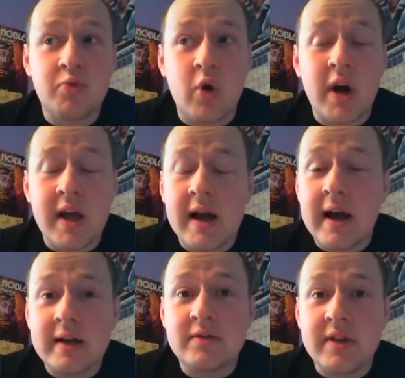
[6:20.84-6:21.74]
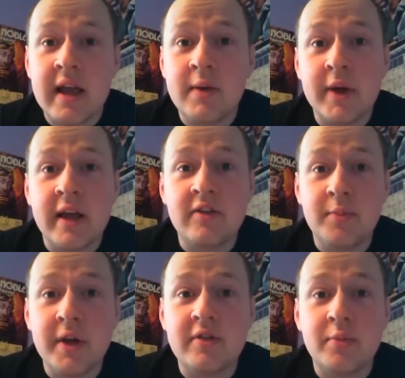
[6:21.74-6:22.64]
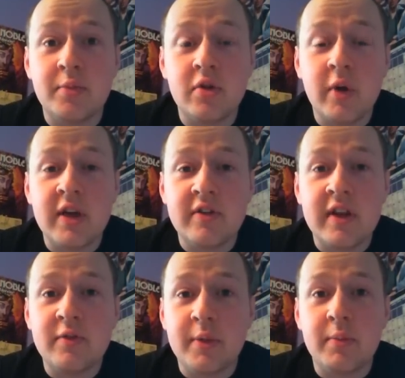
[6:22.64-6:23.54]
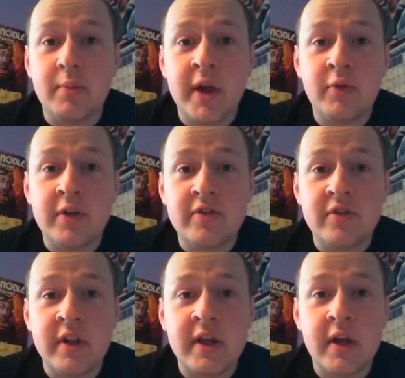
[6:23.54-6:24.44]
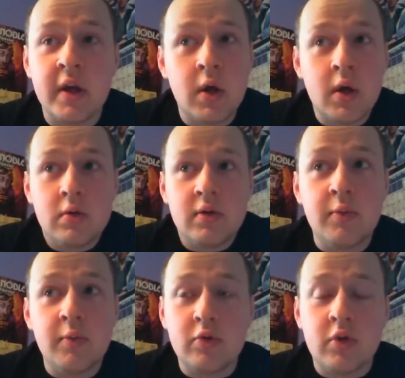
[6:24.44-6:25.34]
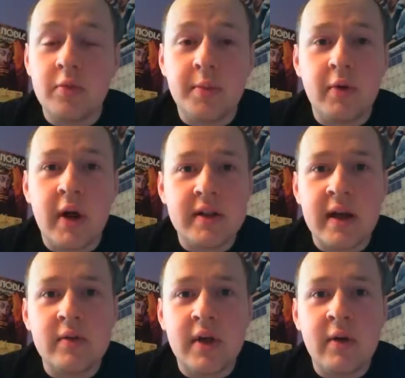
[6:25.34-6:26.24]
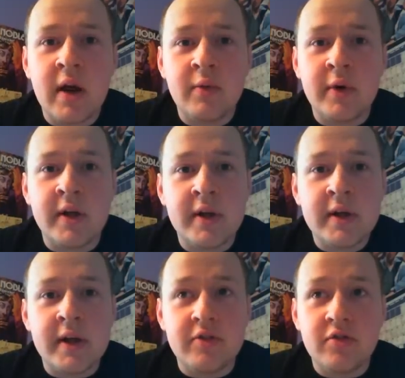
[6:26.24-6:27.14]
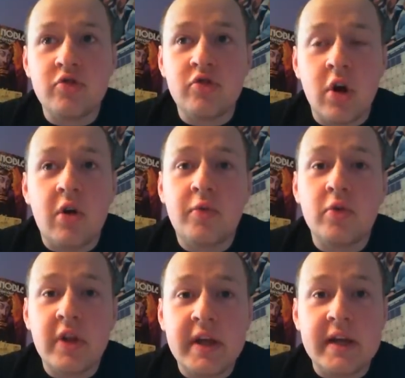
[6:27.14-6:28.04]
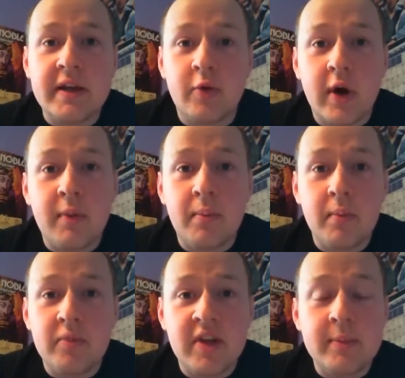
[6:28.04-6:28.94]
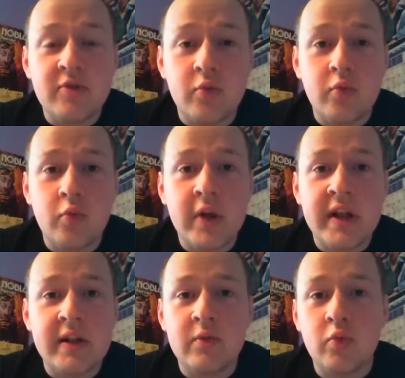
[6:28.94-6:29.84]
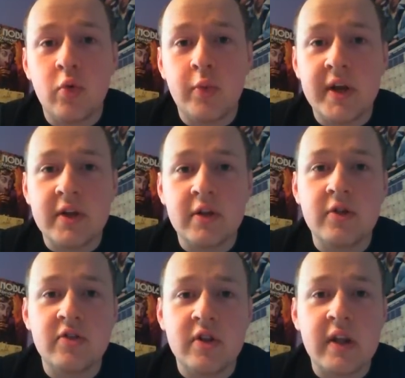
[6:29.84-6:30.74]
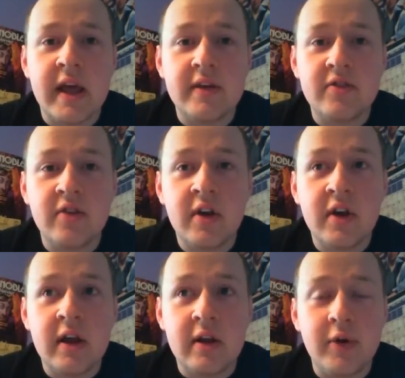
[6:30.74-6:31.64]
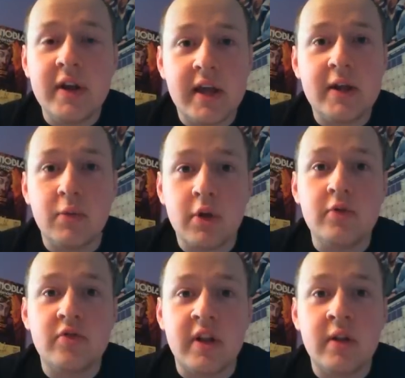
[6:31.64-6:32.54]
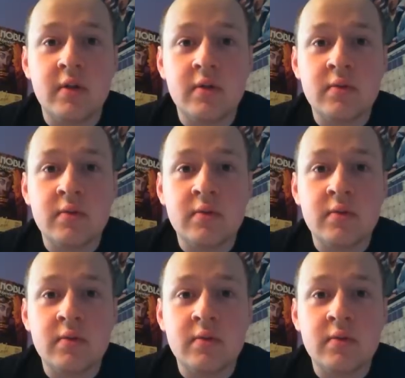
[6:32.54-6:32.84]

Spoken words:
Quite a hard game against Peterborough, the way they've been playing recently. Then we're going to be right down there, aren't we? It's such an awful league where teams are winning one week and losing the next. If we keep losing,